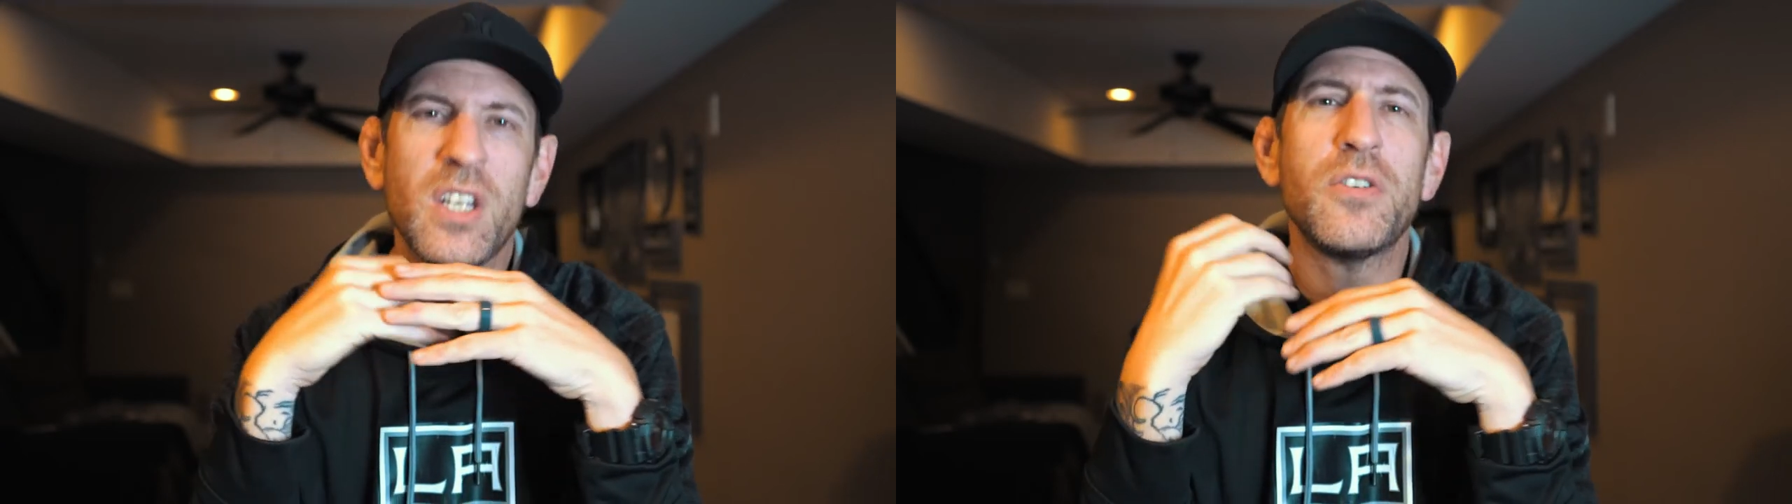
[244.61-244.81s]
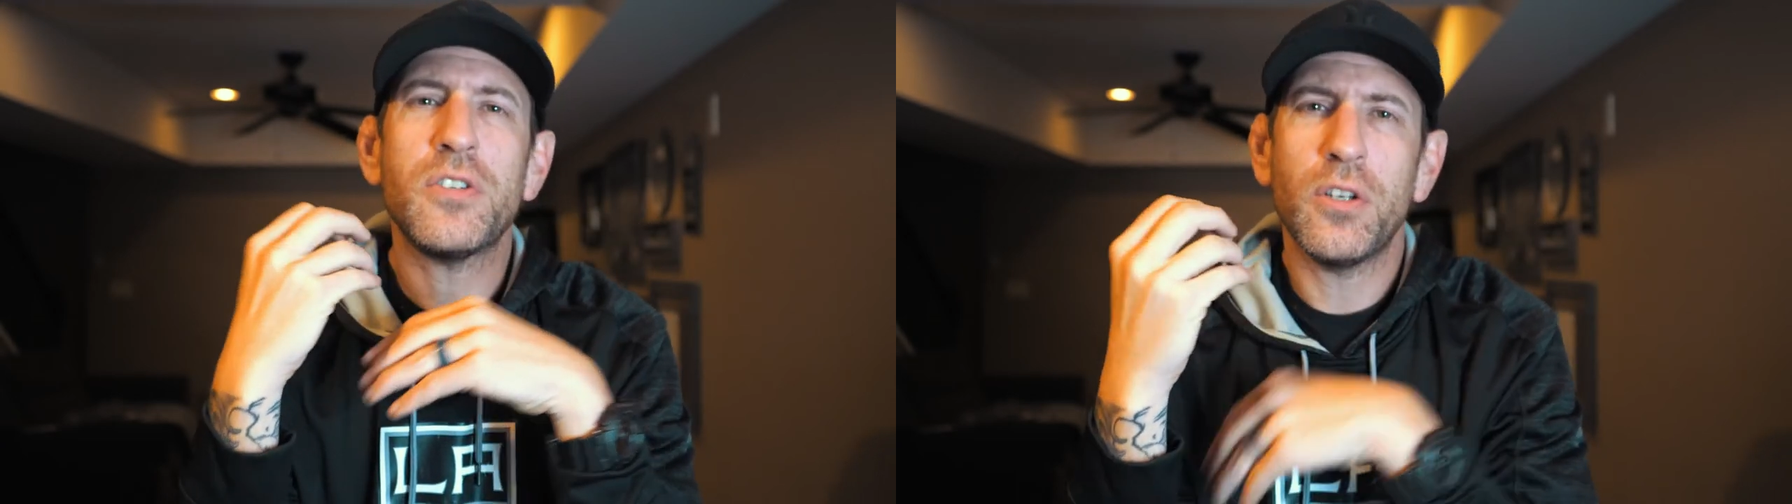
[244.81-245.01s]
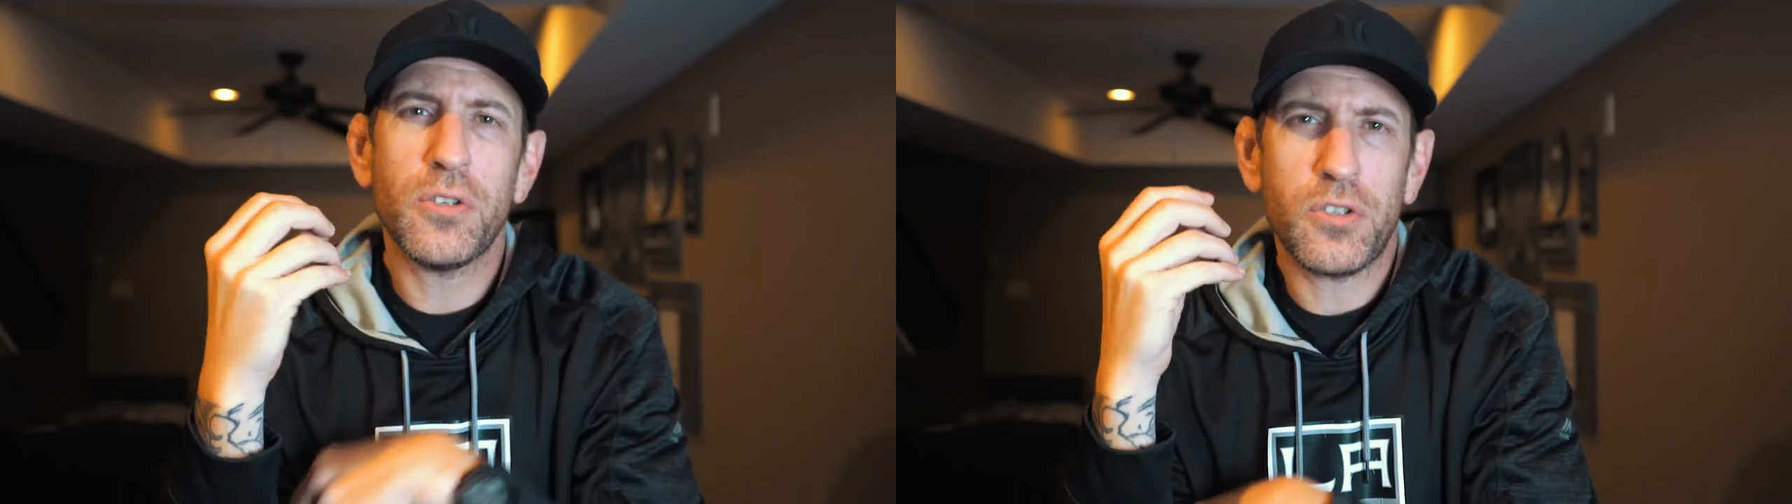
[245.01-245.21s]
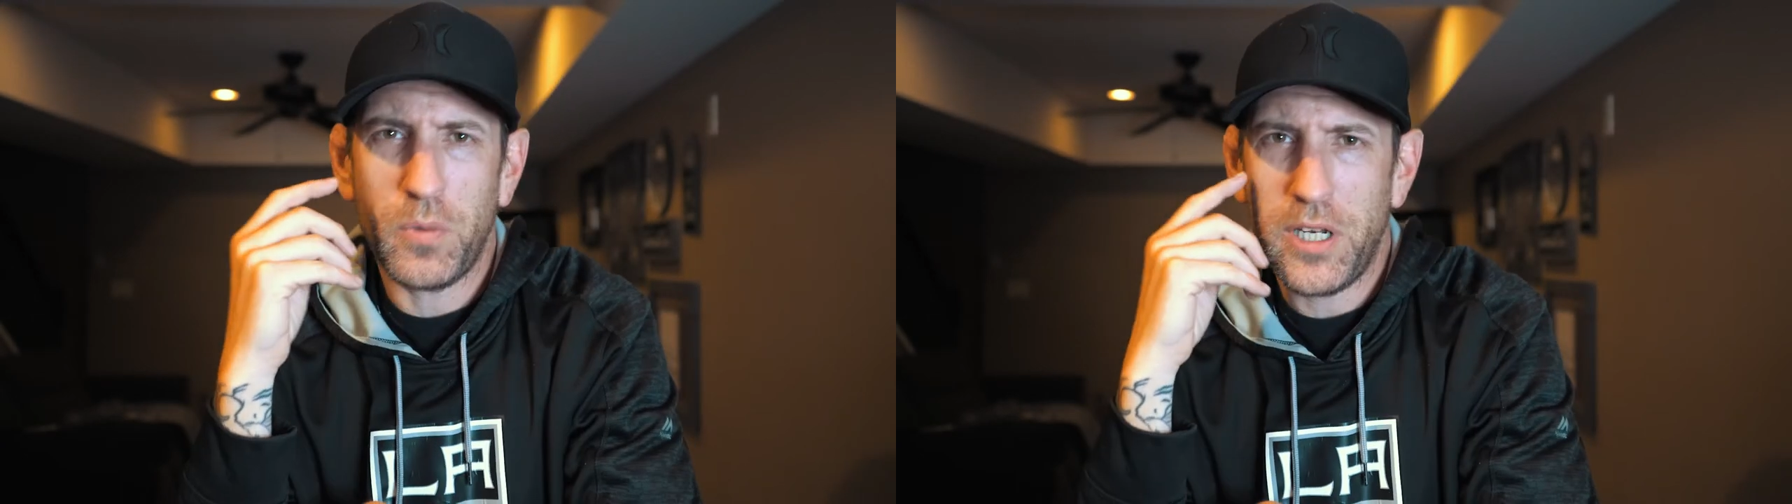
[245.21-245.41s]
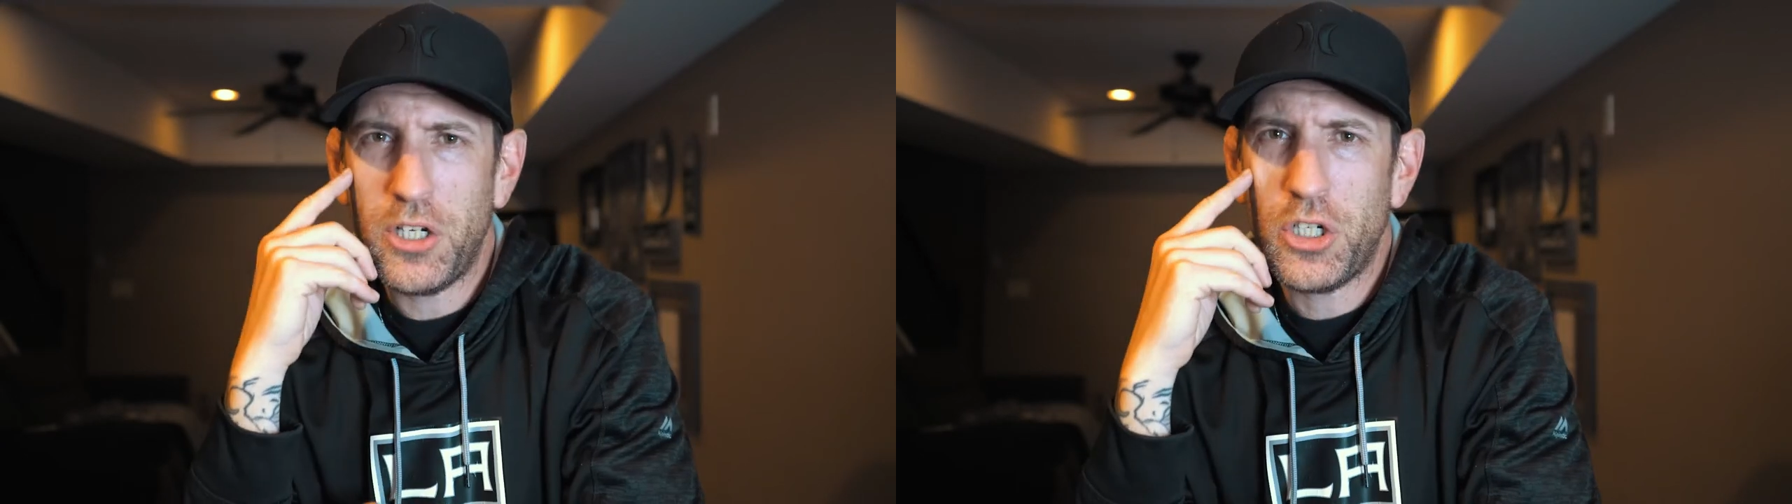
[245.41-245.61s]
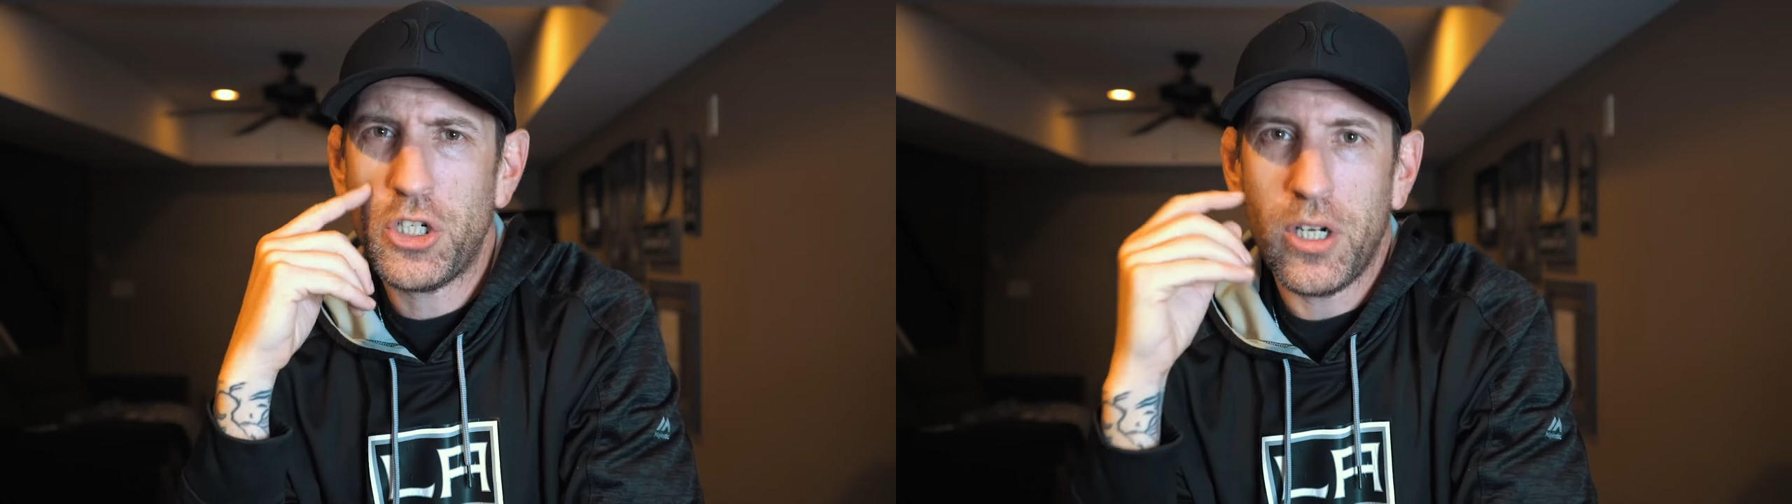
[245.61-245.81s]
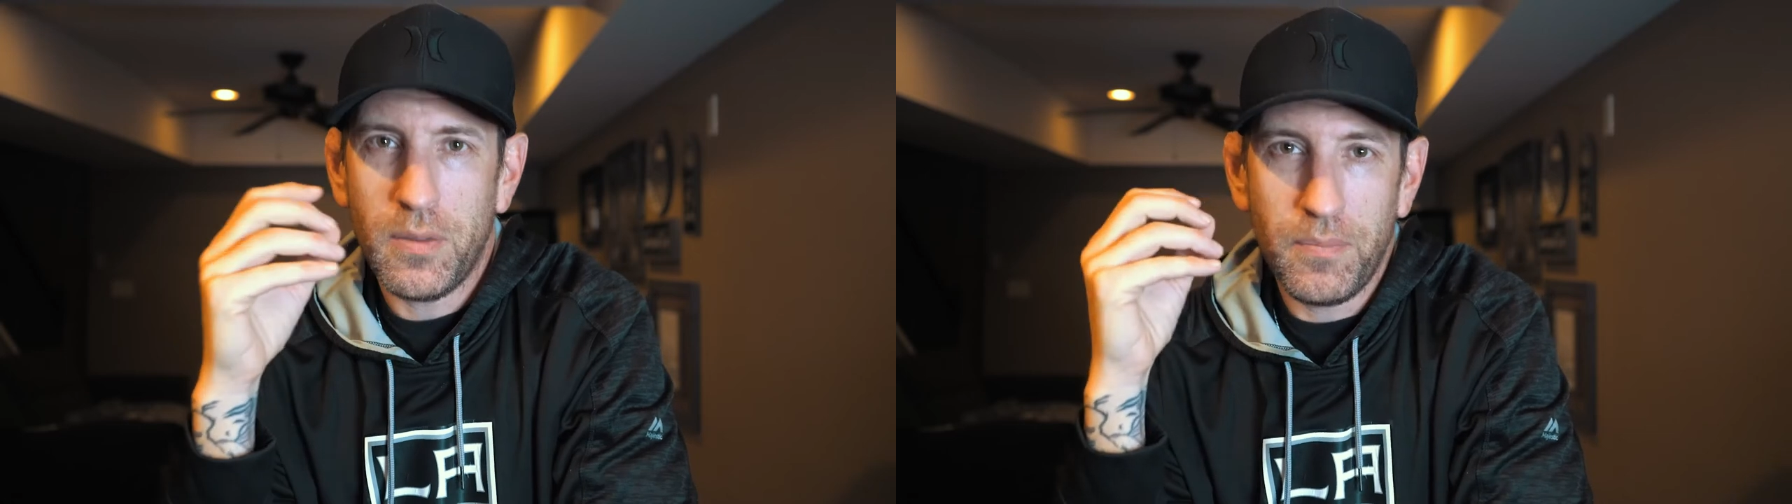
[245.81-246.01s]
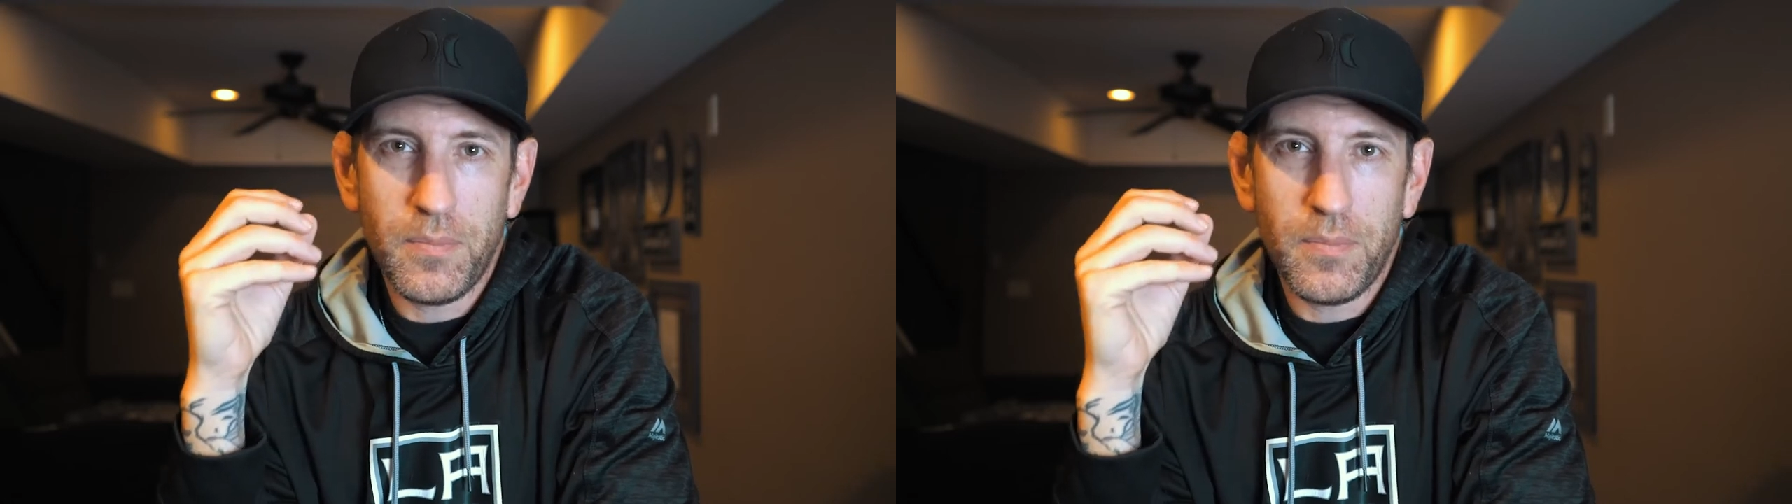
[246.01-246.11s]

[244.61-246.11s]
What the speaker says: Still sweetish,